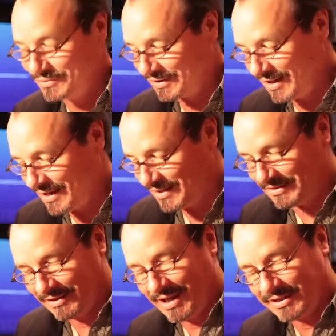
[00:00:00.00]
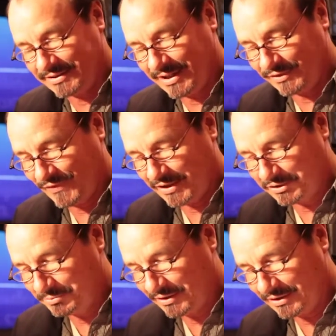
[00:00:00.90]
It's a lot of
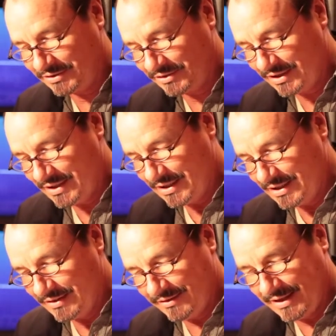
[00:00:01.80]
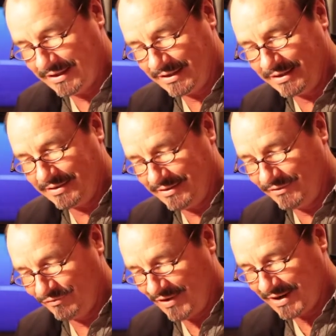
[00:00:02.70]
satisfaction because they did
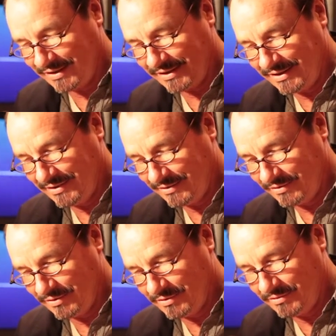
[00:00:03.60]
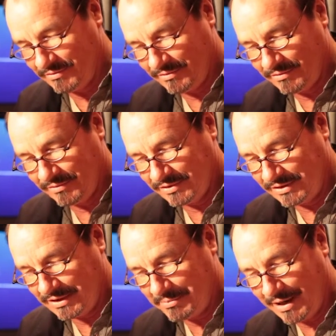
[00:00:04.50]
finally
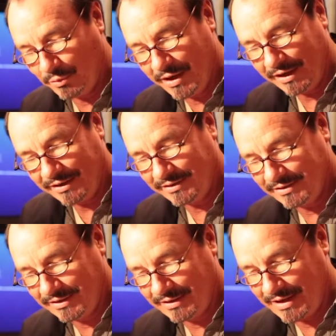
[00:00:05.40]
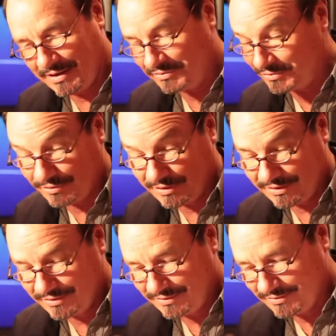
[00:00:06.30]
see it my way, and that it was really,